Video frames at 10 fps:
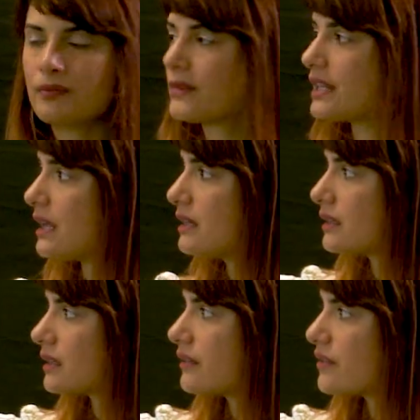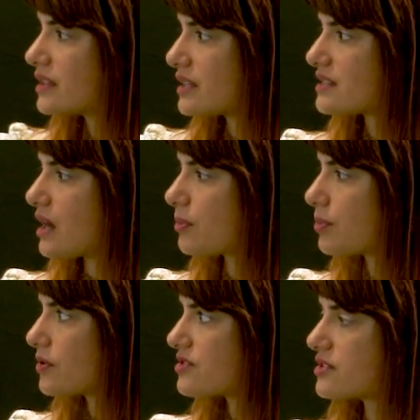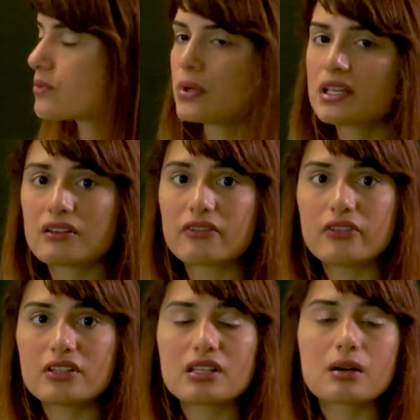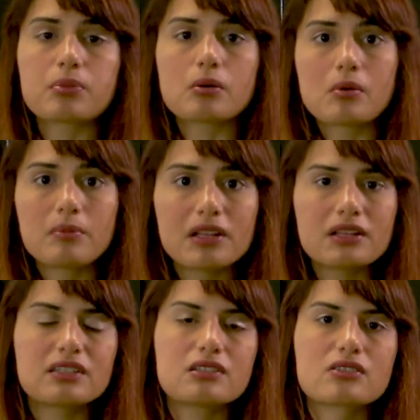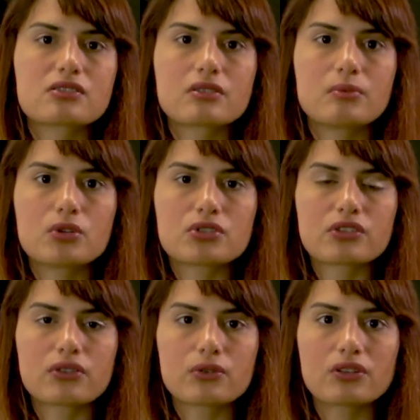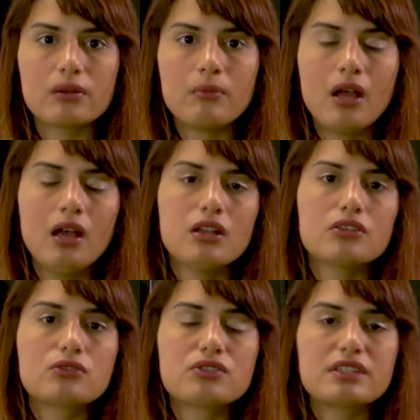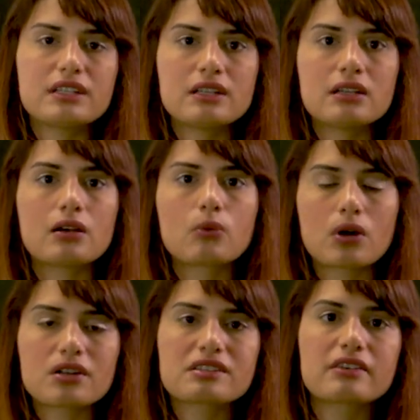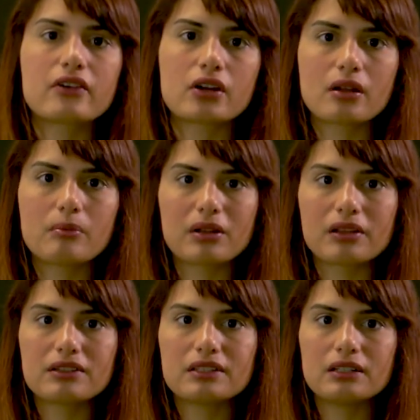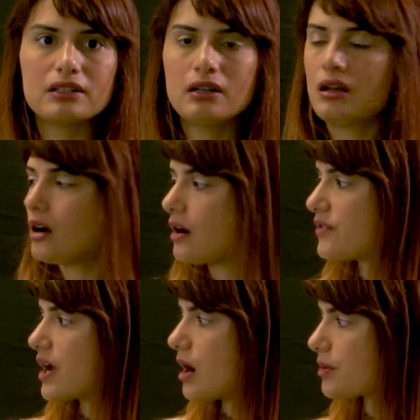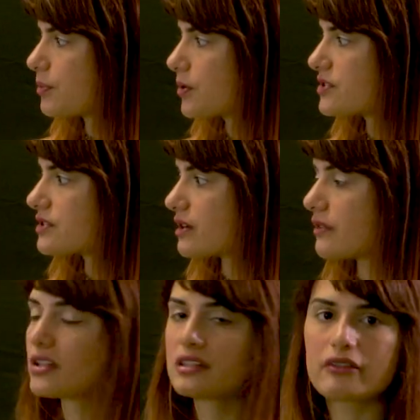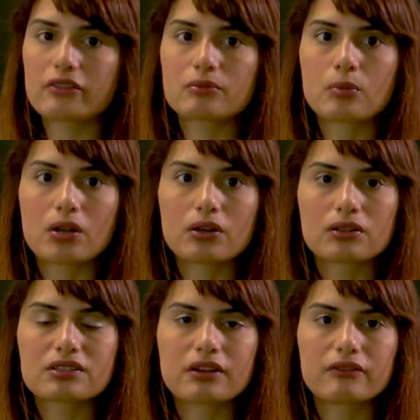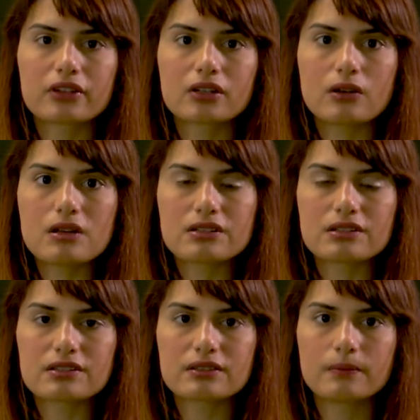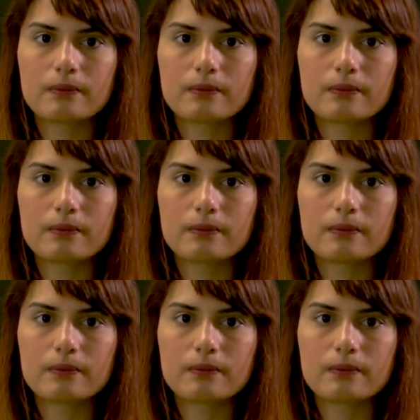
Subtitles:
Then, given these outputs, we can fit a probability distribution through them to see what is the variability of the outputs of the different model configurations.